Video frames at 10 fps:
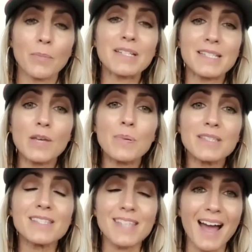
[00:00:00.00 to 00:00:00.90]
But deep
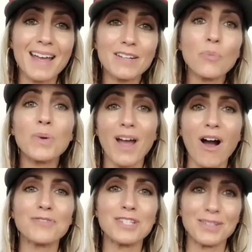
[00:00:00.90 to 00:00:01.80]
inside, we
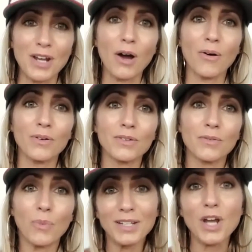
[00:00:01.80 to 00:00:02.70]
often know,
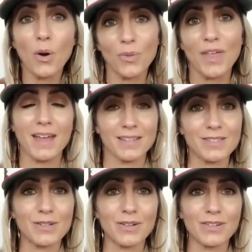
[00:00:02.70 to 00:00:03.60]
we know the
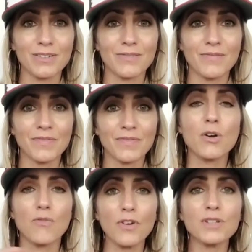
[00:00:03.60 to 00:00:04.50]
answer.
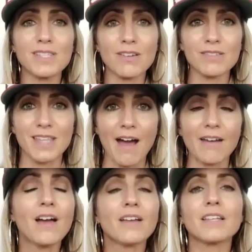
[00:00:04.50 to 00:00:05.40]
So, first, there's
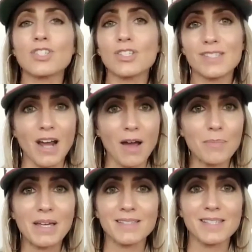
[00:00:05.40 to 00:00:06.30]
that. Let's just stop
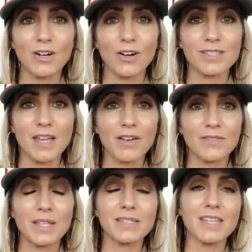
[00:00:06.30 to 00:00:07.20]
BSing
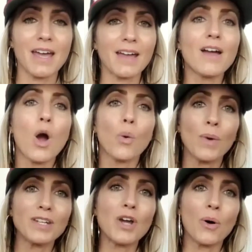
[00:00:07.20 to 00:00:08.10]
ourselves and say
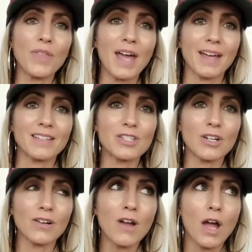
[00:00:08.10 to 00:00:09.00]
we know the
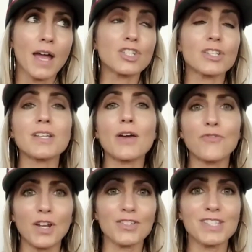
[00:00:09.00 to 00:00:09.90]
answer. It's just a
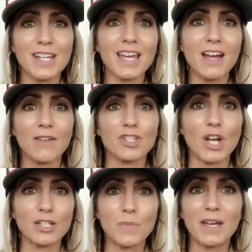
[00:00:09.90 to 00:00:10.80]
fear state of
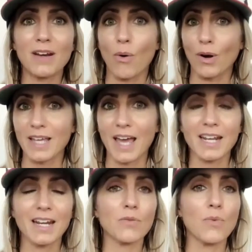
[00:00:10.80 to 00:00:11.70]
judgment or
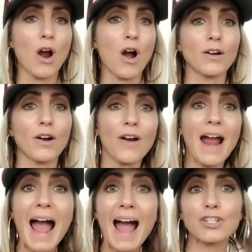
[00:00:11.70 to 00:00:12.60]
getting it wrong or
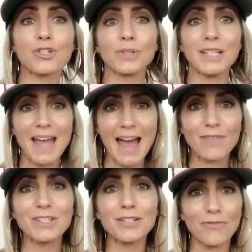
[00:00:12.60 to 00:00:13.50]
actually
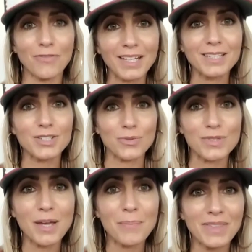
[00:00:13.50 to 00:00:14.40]
having to fucking
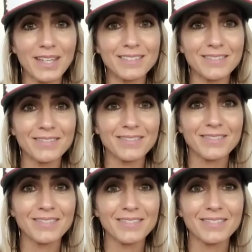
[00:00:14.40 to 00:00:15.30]
do something.
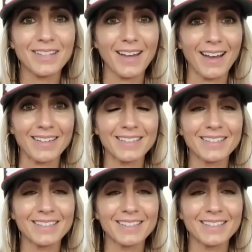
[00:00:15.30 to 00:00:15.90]
Yeah.